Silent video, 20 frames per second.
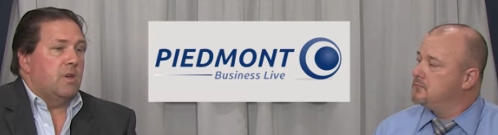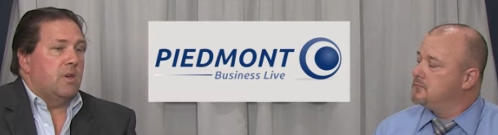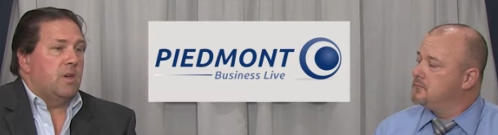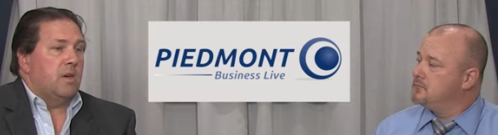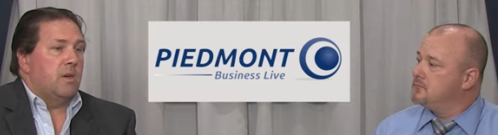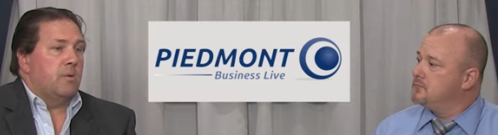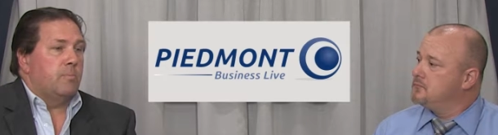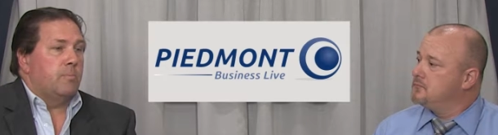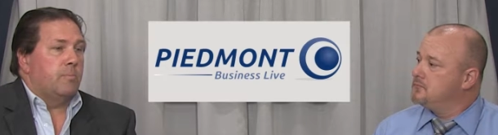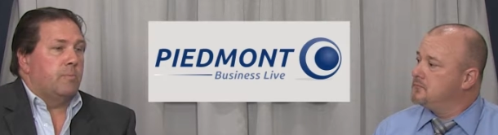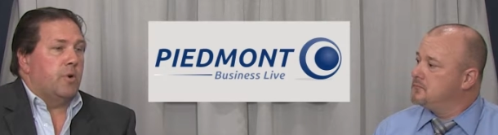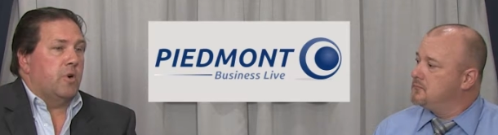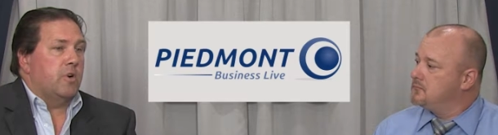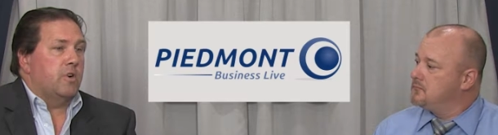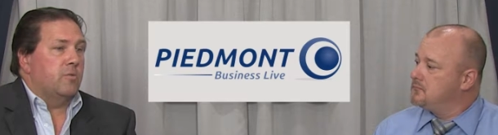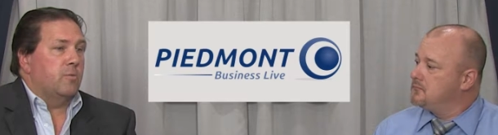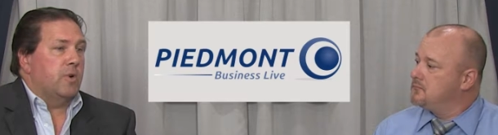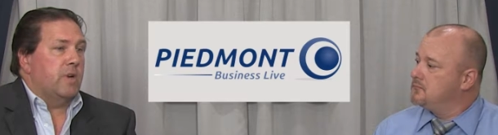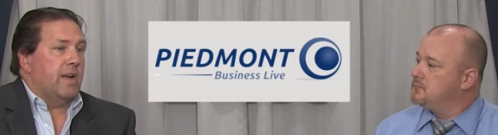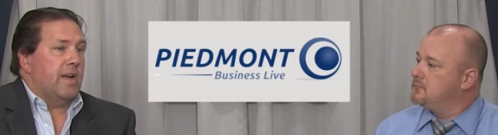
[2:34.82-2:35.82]
Speaker 1: And
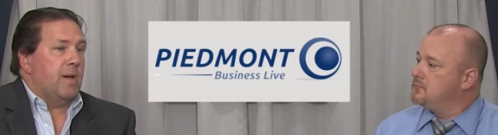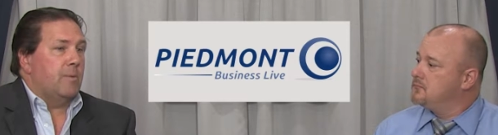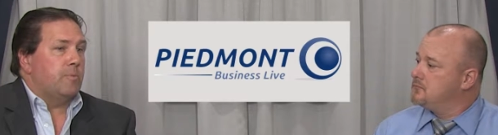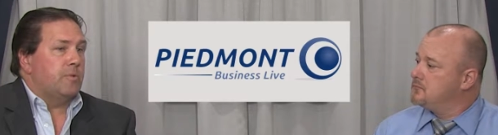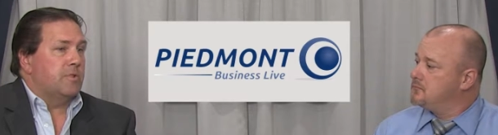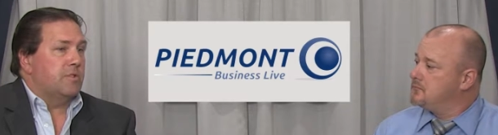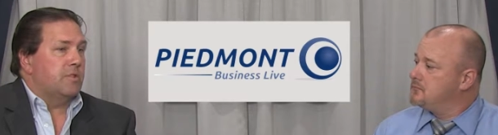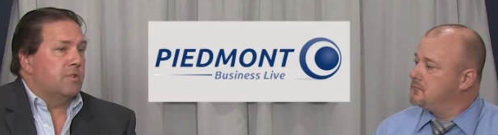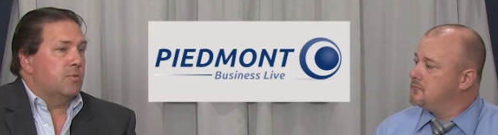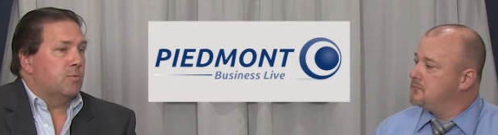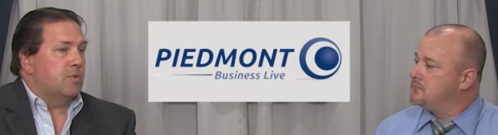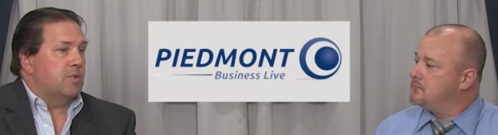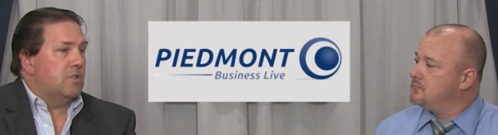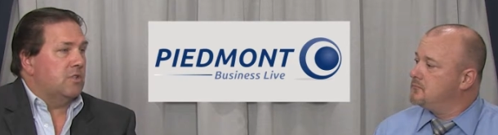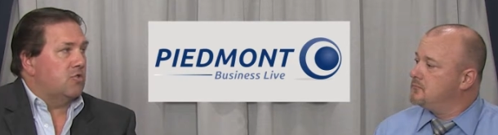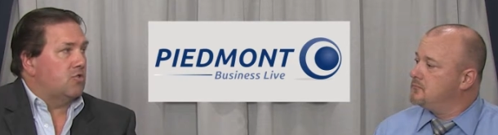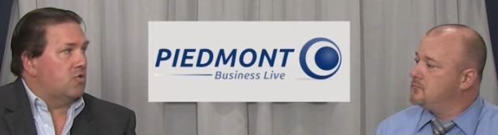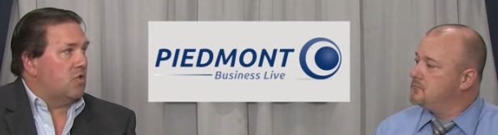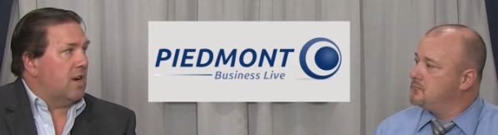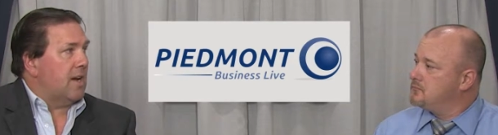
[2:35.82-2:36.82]
part of what happens is we
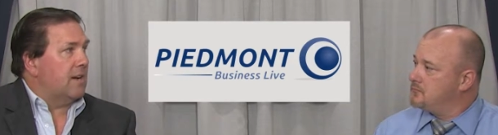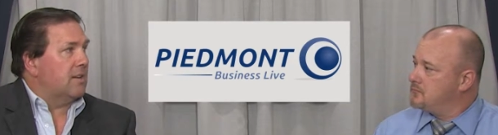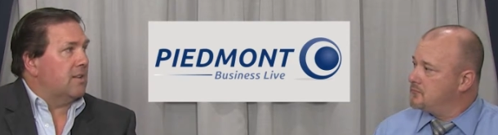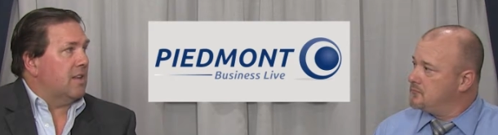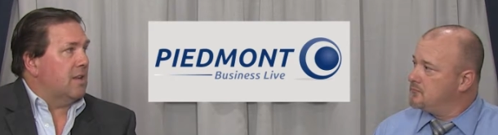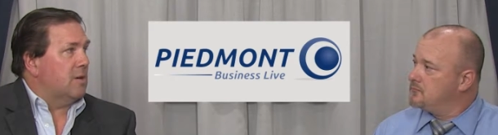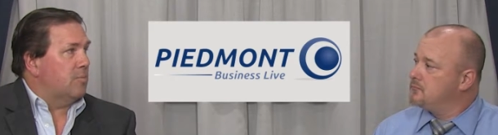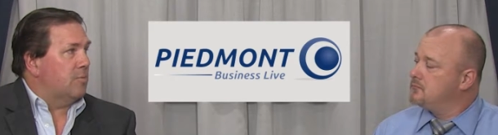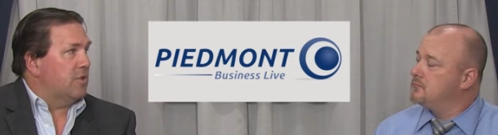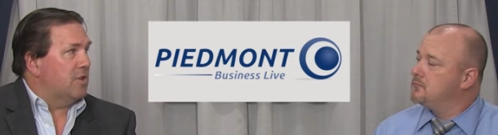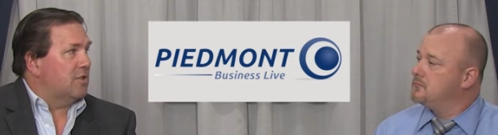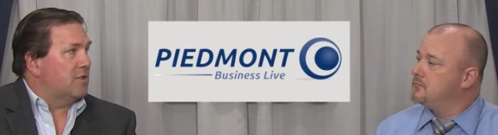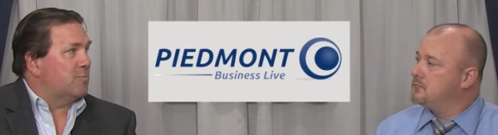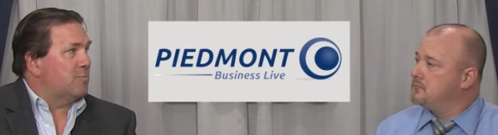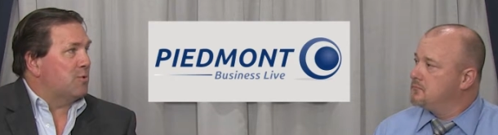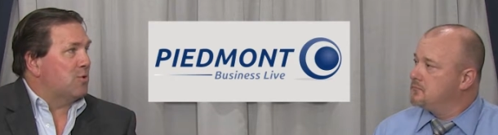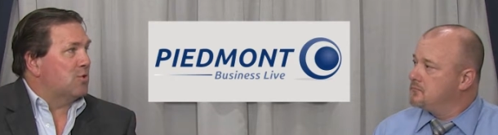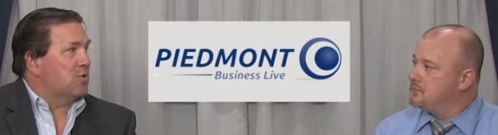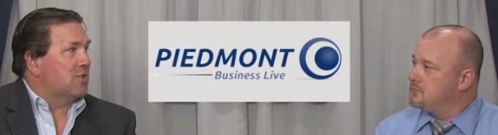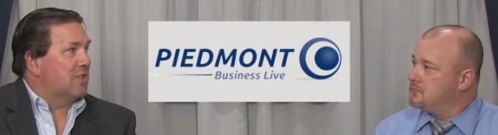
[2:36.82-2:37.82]
attract A
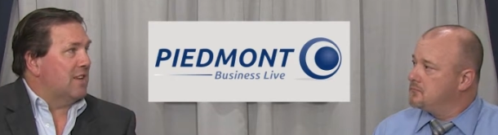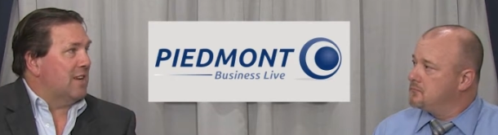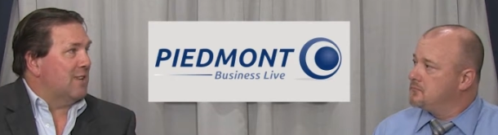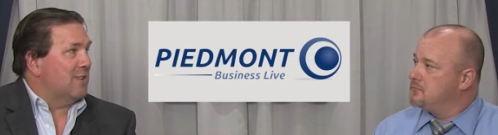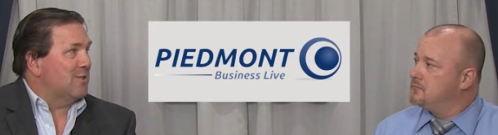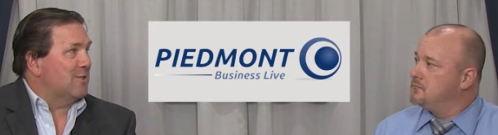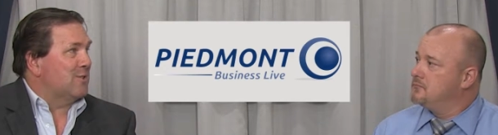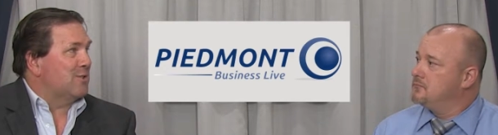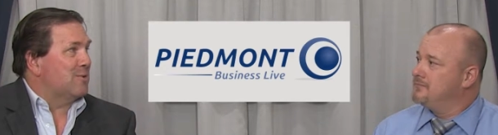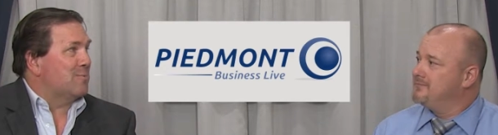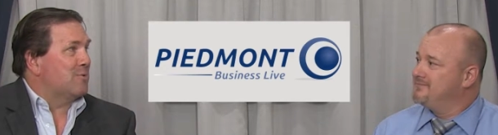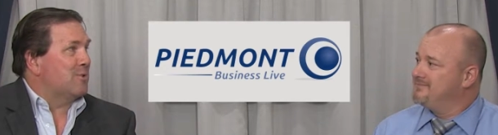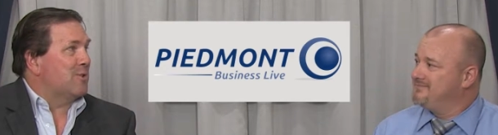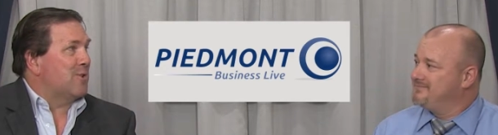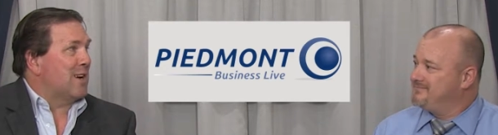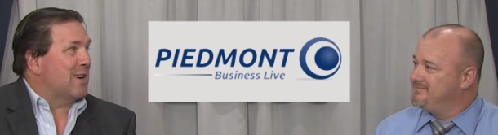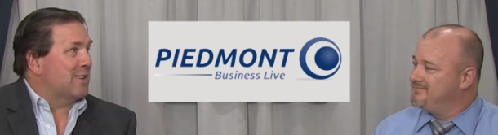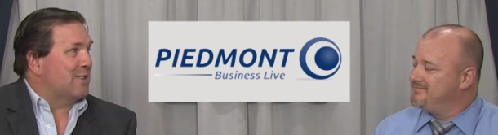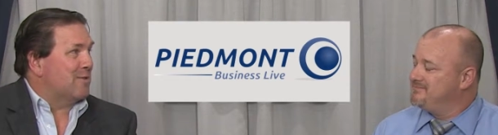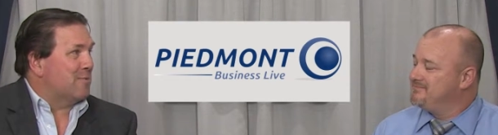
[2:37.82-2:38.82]
plus personalities, the
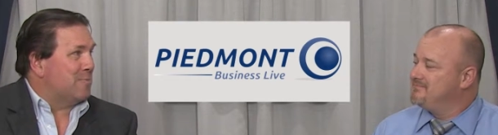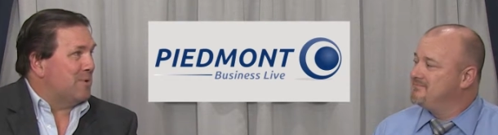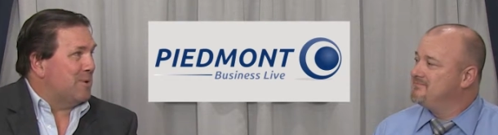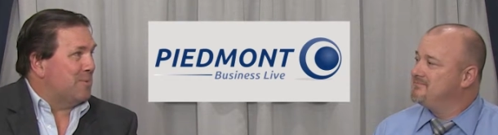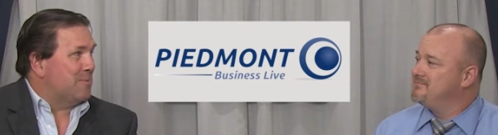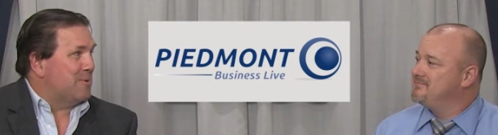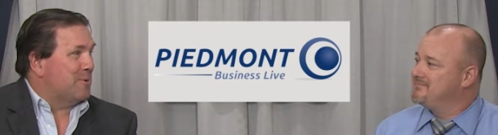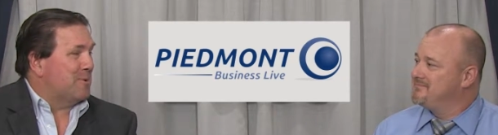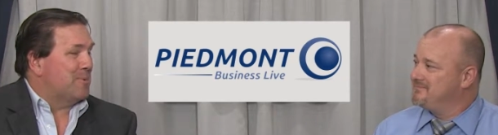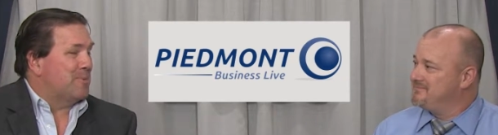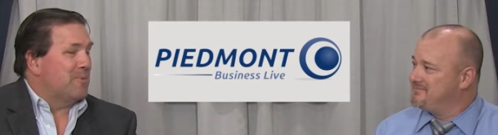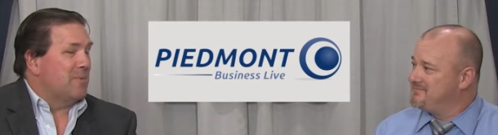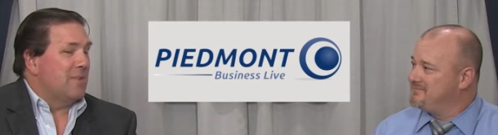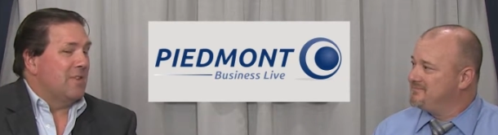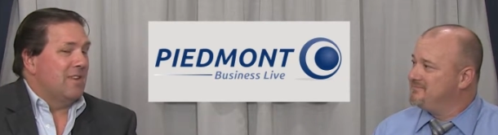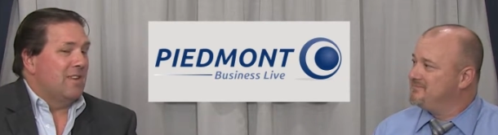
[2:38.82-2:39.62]
proactive people.